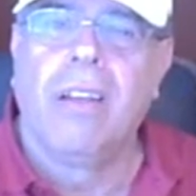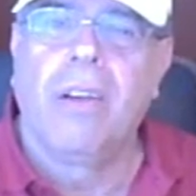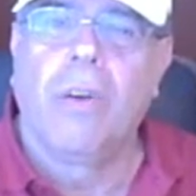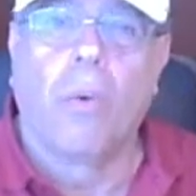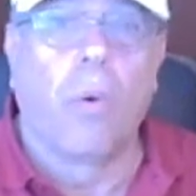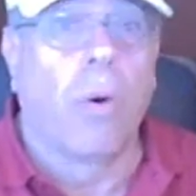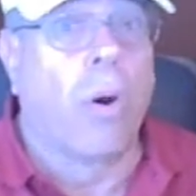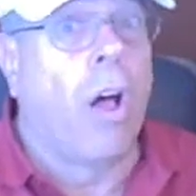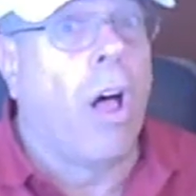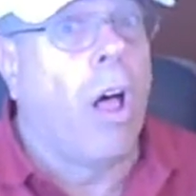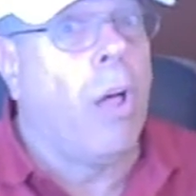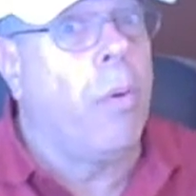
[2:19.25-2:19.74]

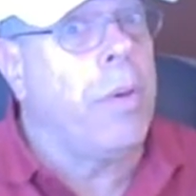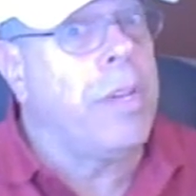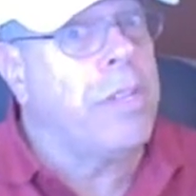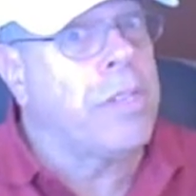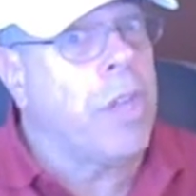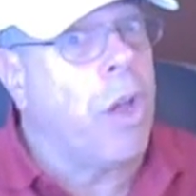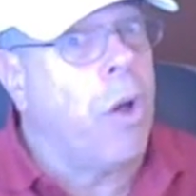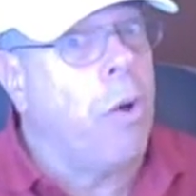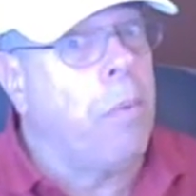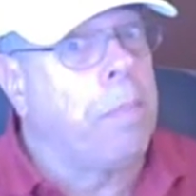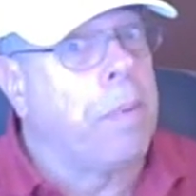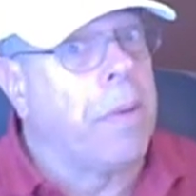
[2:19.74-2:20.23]
We're always
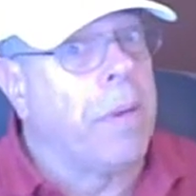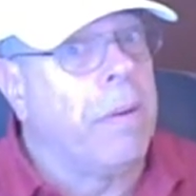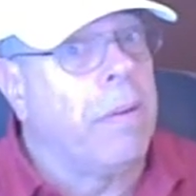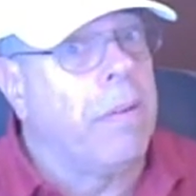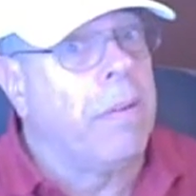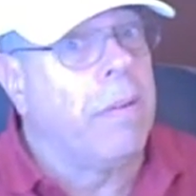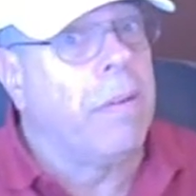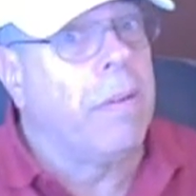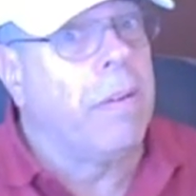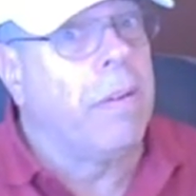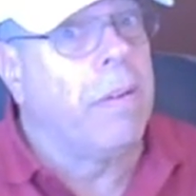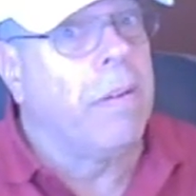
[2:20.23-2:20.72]
open,
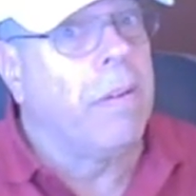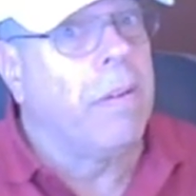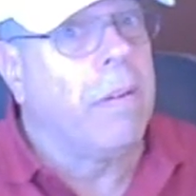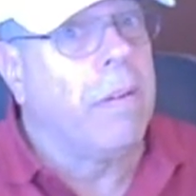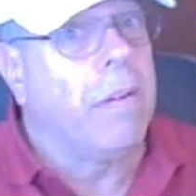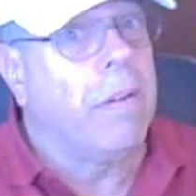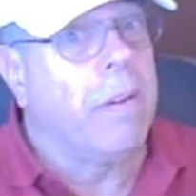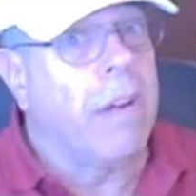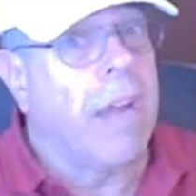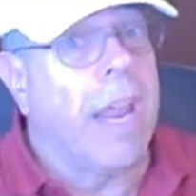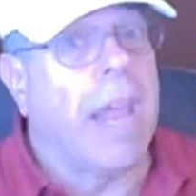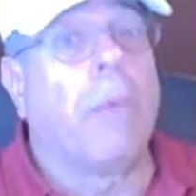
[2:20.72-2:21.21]

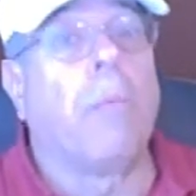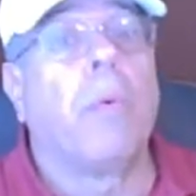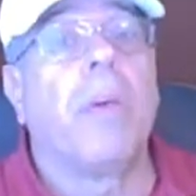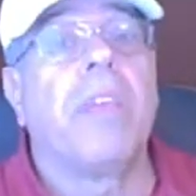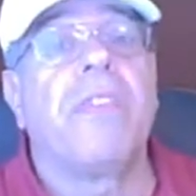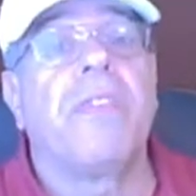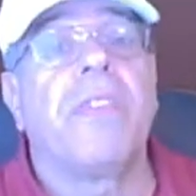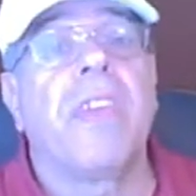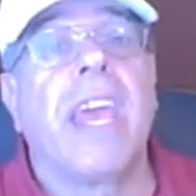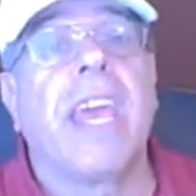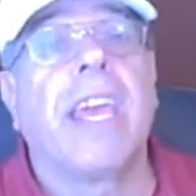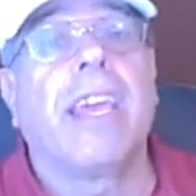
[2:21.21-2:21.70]
and we
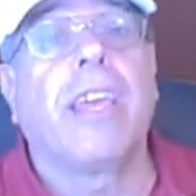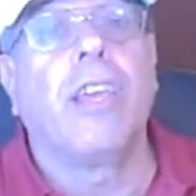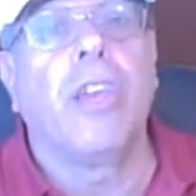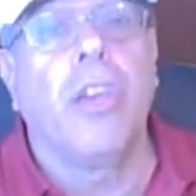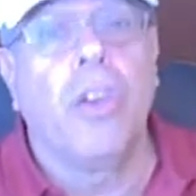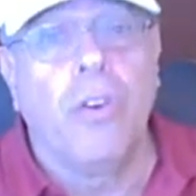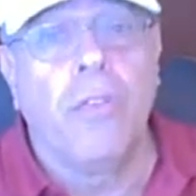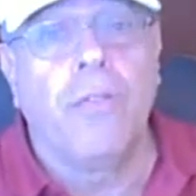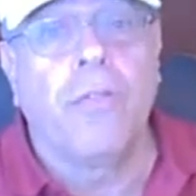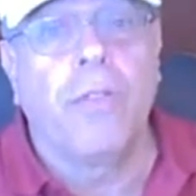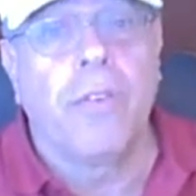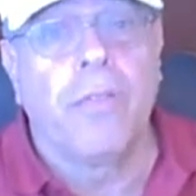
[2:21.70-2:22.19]
thank
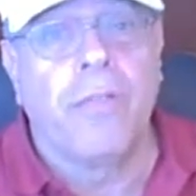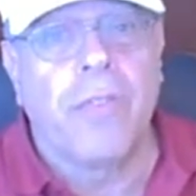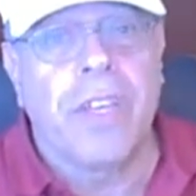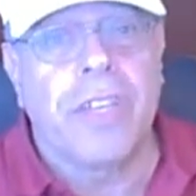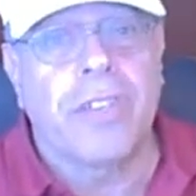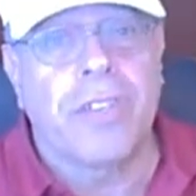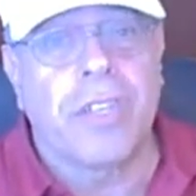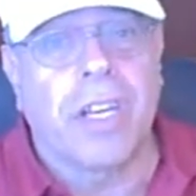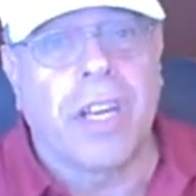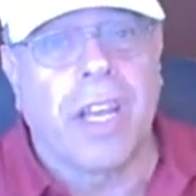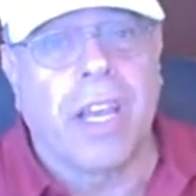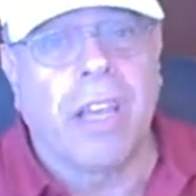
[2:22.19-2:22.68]
you for
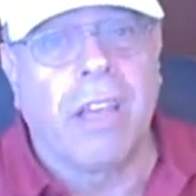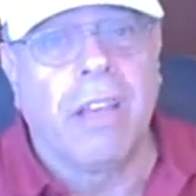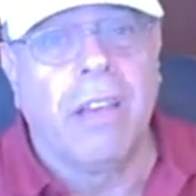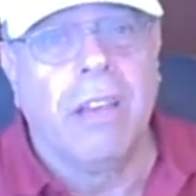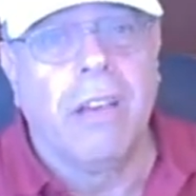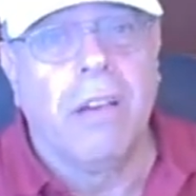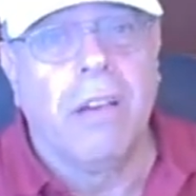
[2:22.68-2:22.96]
visiting